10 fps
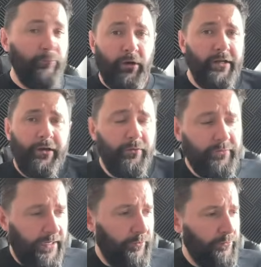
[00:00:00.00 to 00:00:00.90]
what, you know,
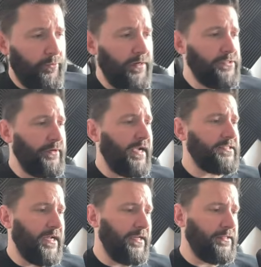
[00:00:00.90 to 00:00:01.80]
like what do I do next,
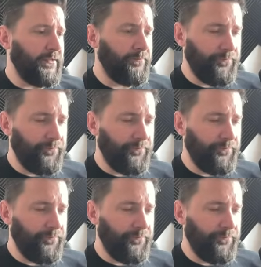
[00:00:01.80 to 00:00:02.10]
kind of thing.